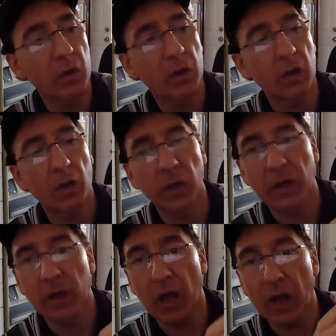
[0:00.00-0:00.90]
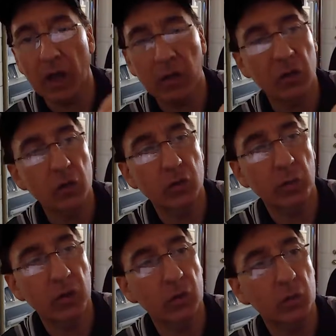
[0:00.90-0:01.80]
You know, I gotta I gotta have to use
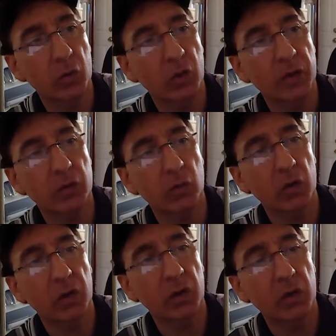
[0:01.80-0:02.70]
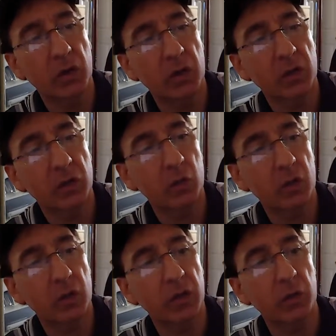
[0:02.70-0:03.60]
probably a little more cleanser on it to uh,
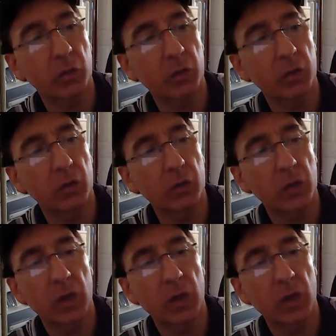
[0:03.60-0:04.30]
clean up really good.